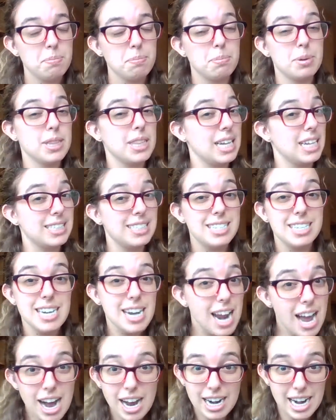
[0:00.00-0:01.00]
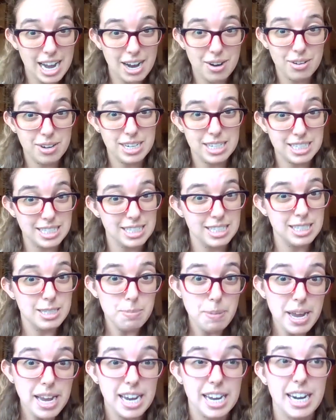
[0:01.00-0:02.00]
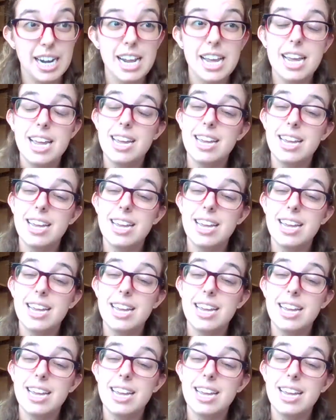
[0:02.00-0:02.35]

But that's not how it is in Spain.